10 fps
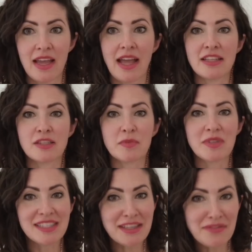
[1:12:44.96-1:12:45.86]
and
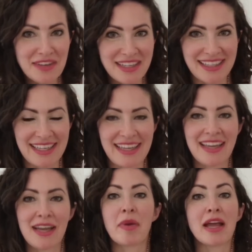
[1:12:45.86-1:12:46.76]
specifically
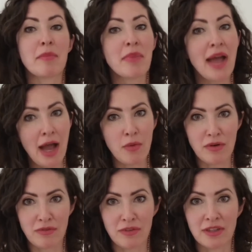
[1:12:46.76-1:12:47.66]
by a
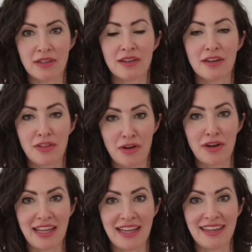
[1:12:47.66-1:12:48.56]
powerful
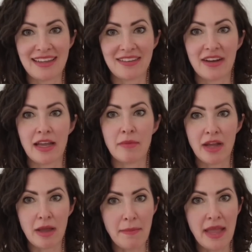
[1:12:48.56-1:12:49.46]
authority, right? By
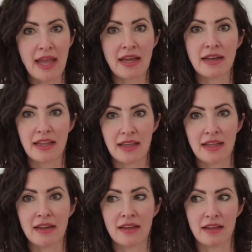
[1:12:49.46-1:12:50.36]
a man
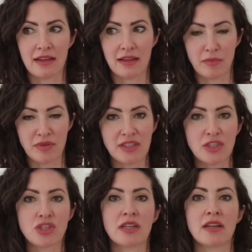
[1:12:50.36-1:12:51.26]
in a
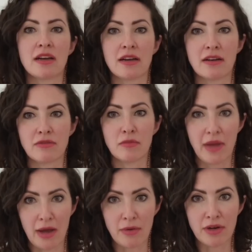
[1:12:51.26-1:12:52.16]
position of
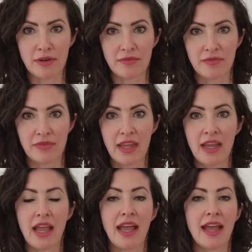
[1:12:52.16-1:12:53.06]
power.
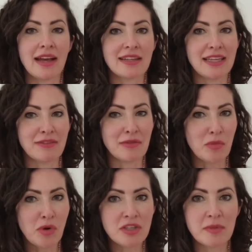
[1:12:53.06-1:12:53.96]
And even
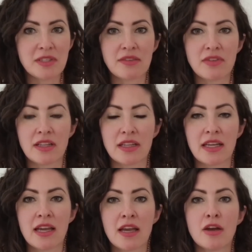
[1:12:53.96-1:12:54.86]
more
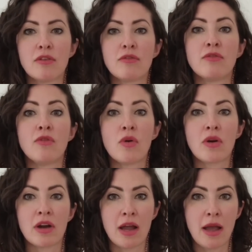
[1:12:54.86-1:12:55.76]
specifically,
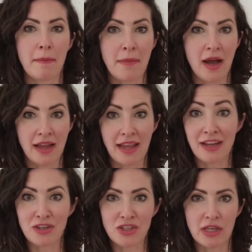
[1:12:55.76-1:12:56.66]
for my
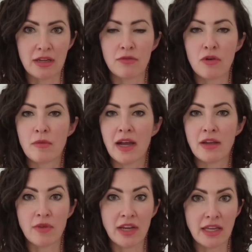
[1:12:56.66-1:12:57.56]
energy, for my
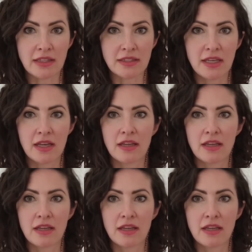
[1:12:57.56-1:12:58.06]
radiance,